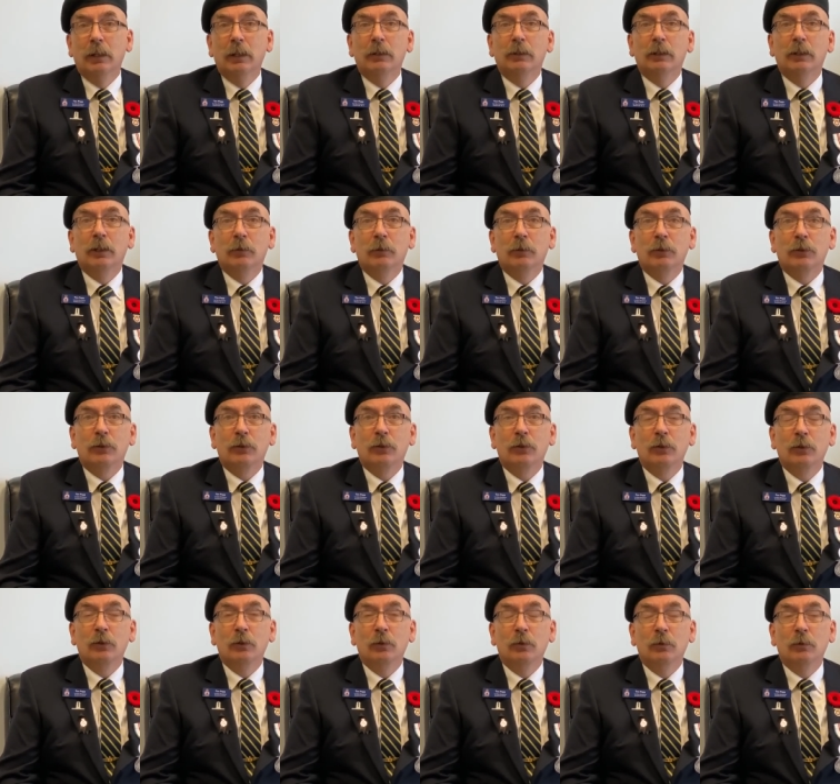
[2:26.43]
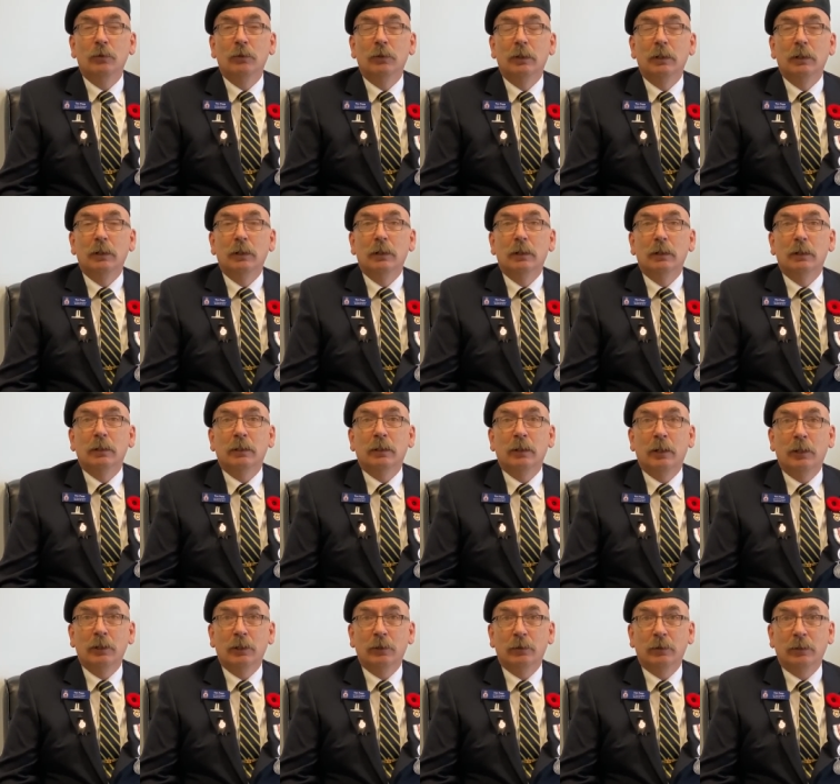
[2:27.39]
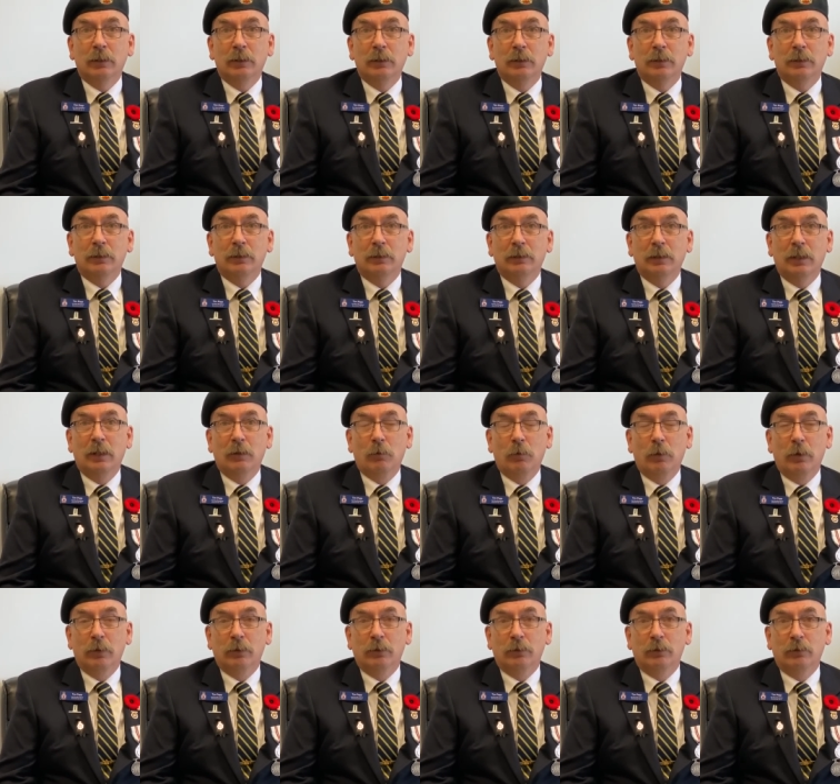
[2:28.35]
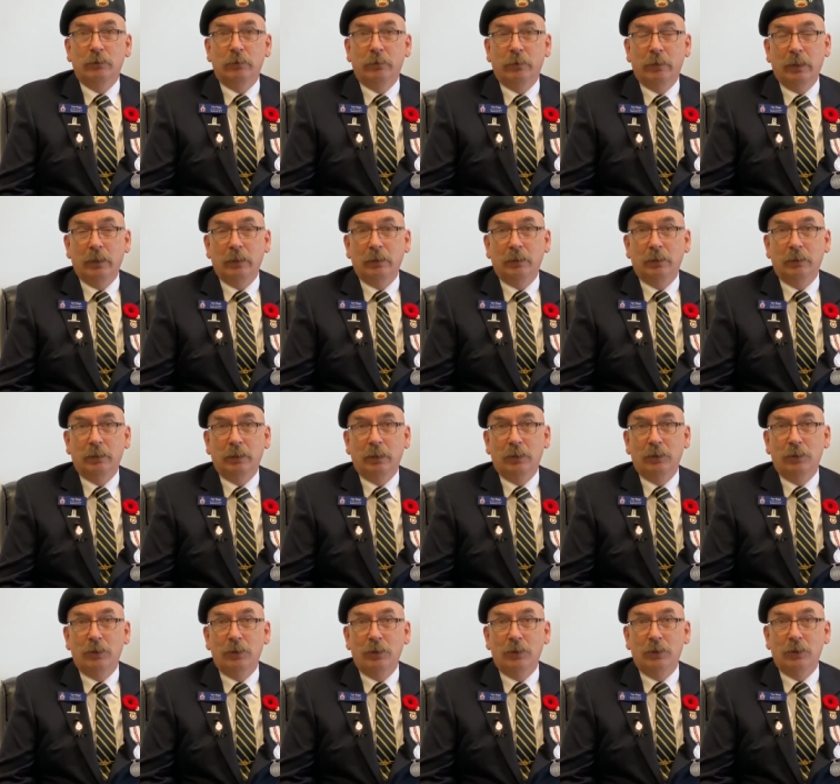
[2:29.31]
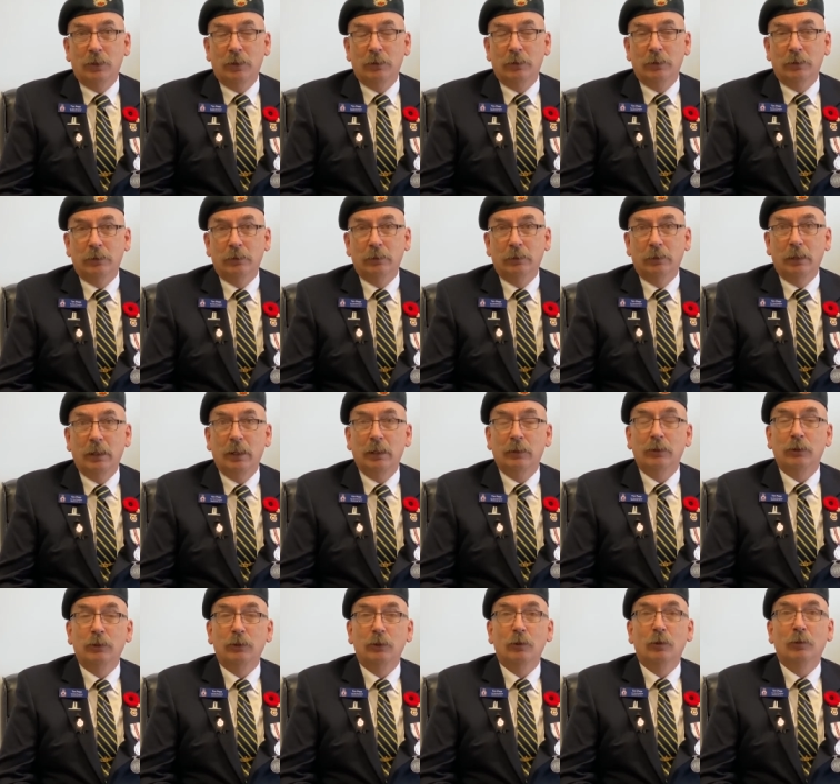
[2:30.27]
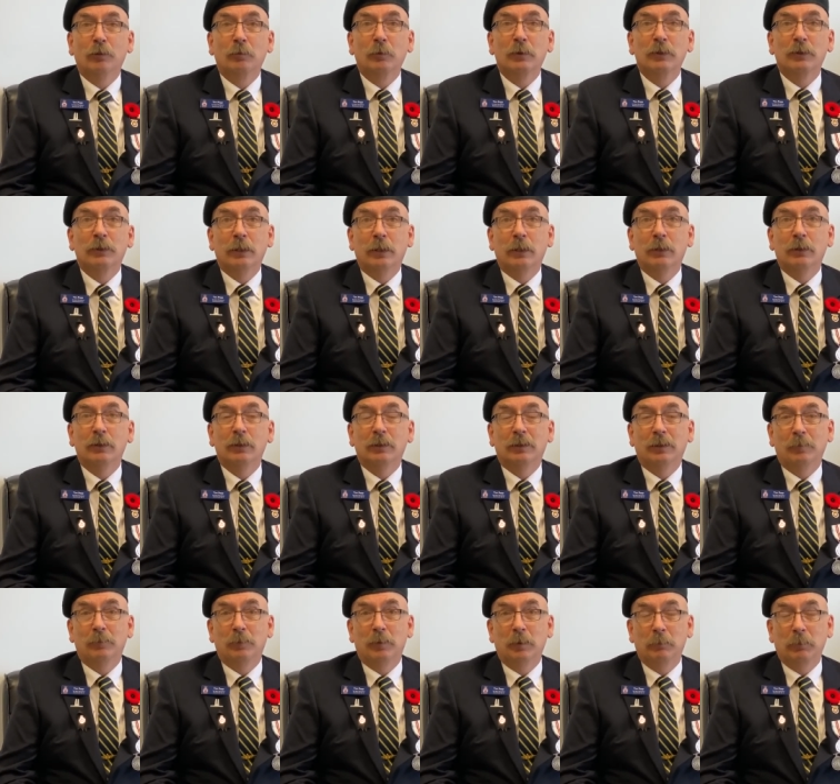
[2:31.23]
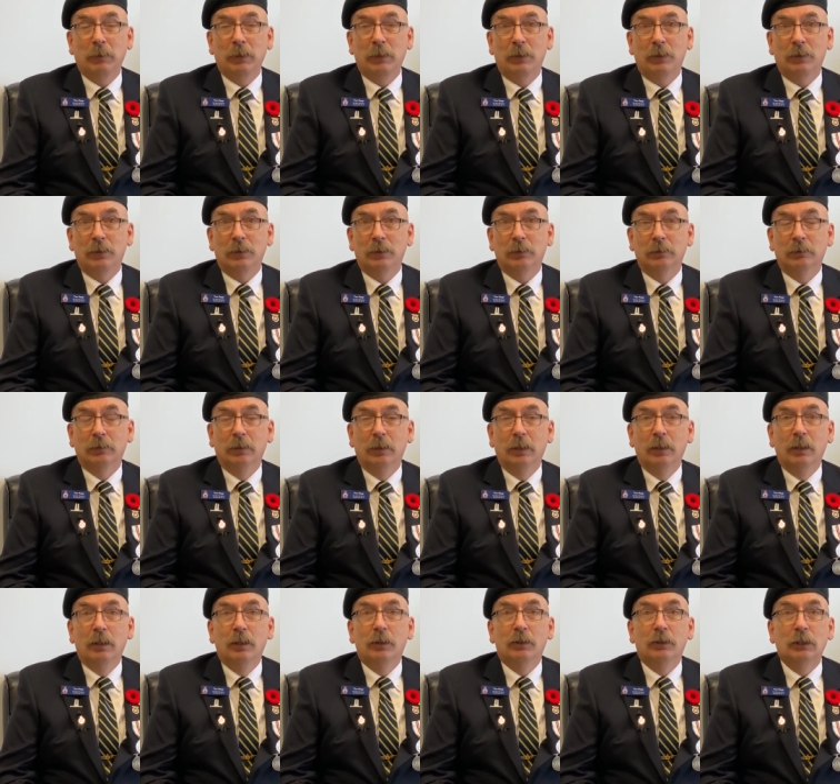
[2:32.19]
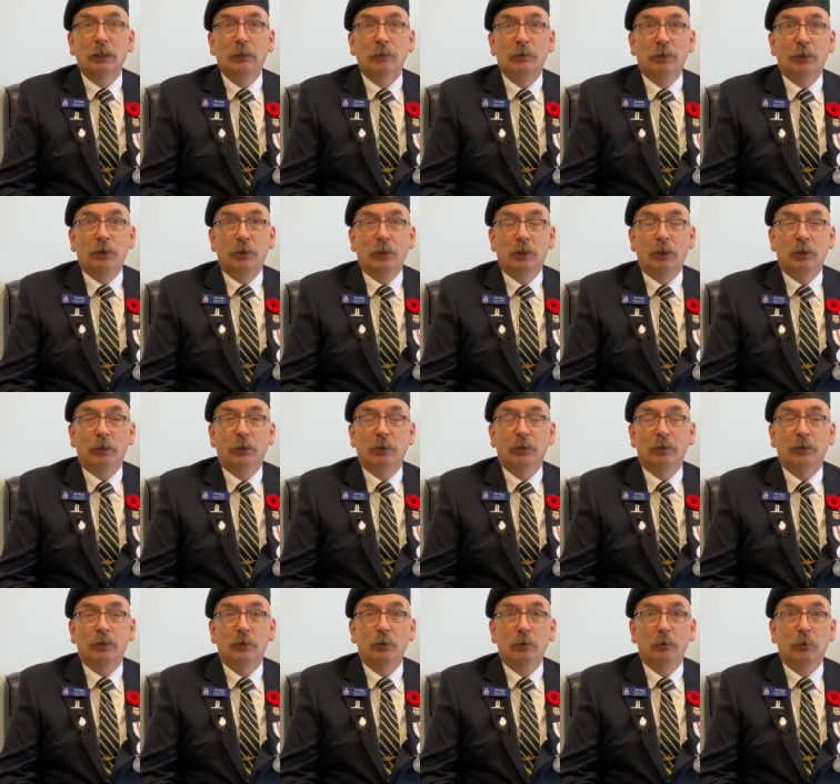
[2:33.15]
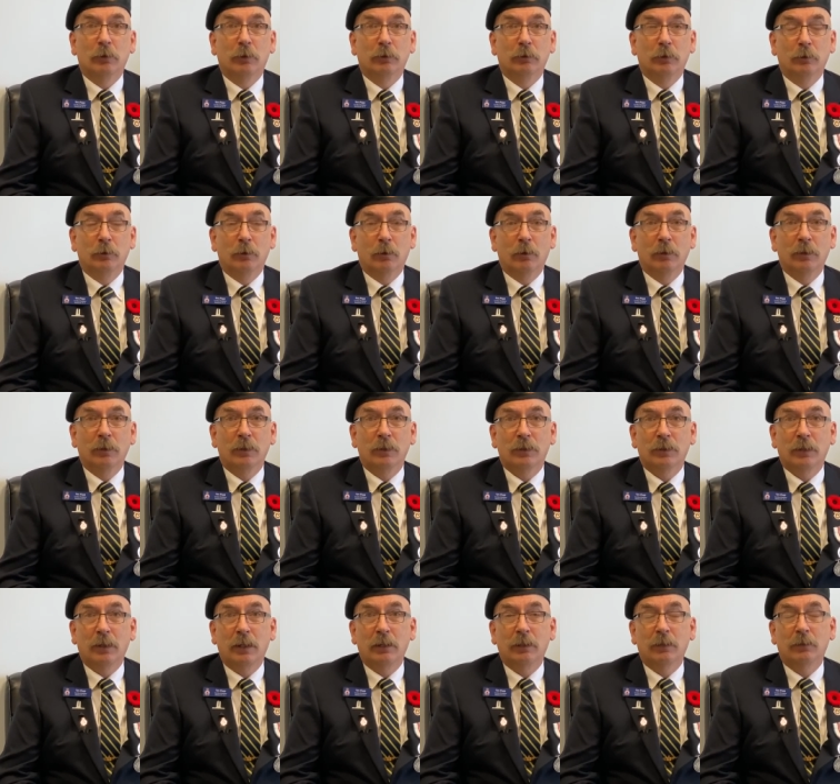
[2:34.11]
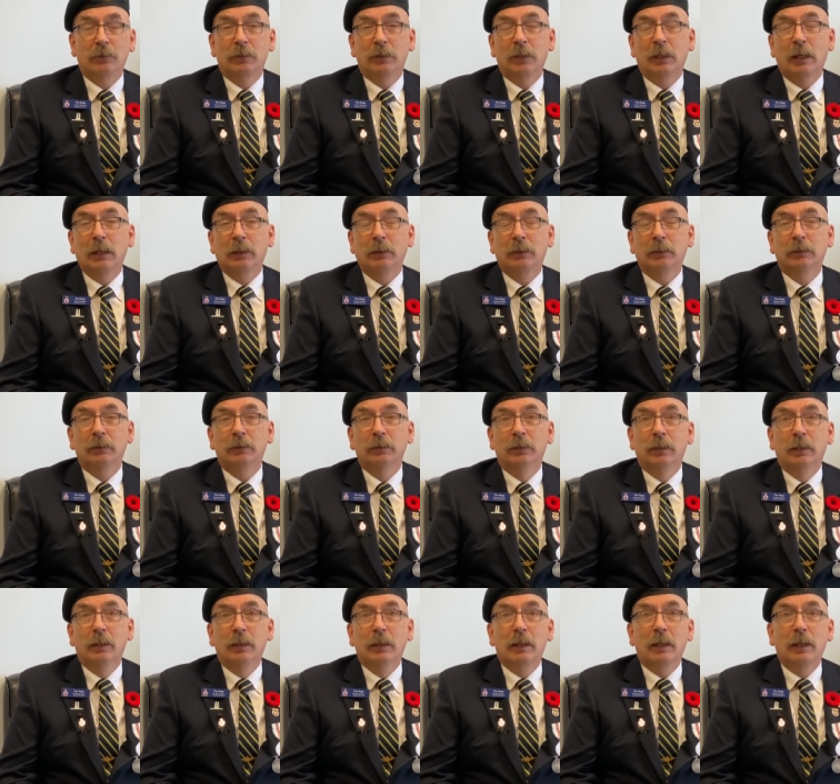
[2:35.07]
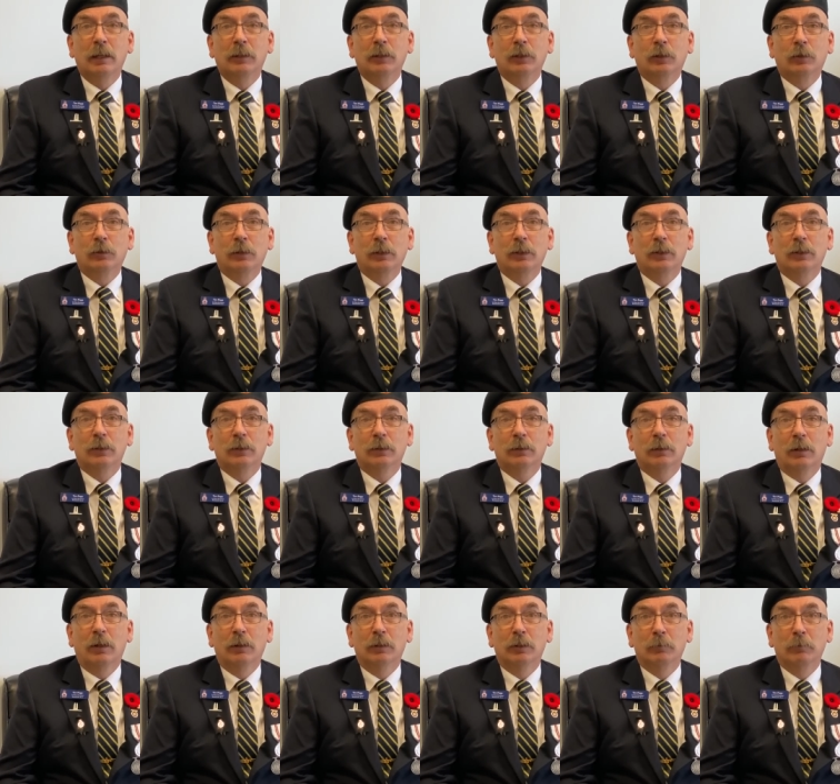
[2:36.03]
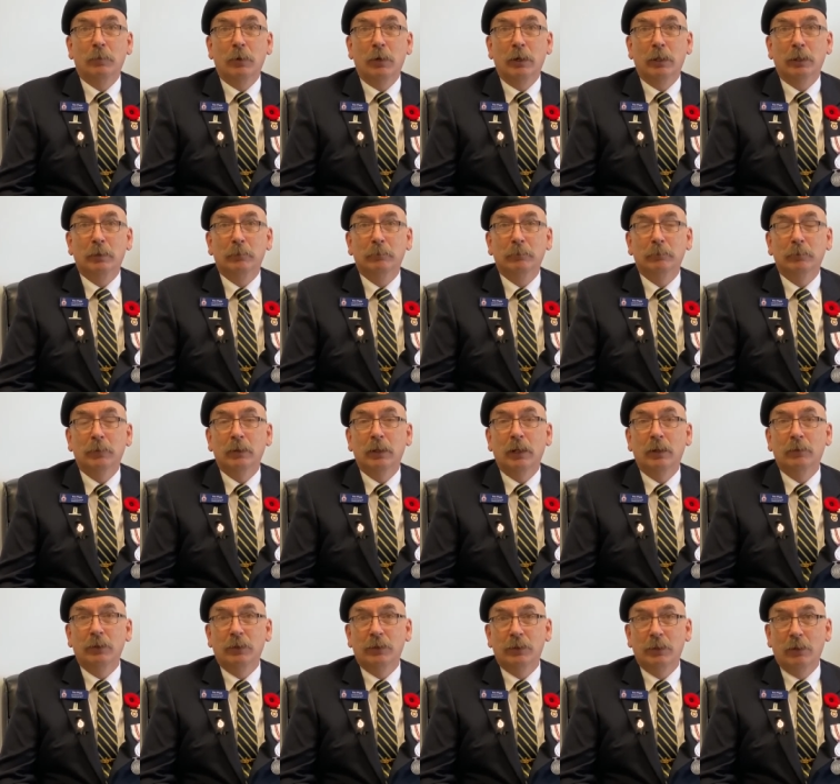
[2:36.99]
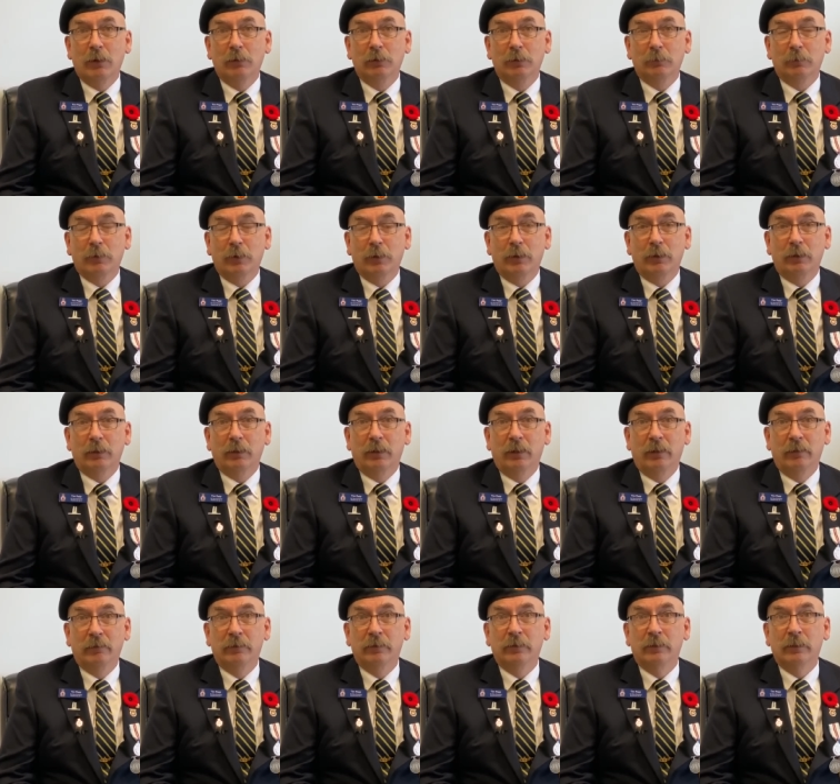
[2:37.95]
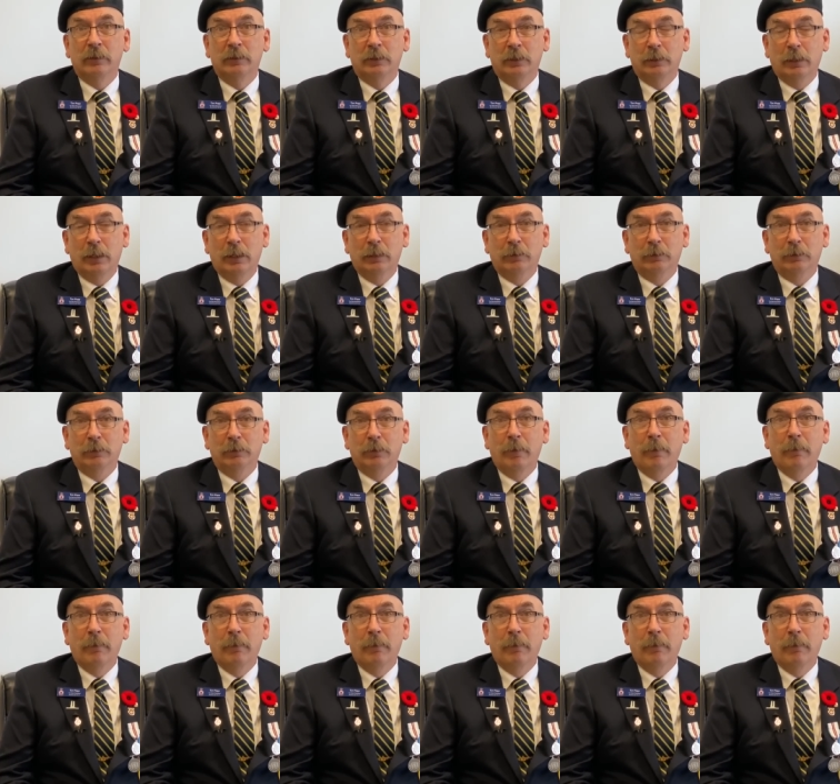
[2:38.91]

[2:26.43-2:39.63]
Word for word: there was two countries that wanted to fight against each other, and the UN was there to keep the peace. There was the Turks, who were on the northern side of the island, and the Greeks on the bottom of the southern part of the island.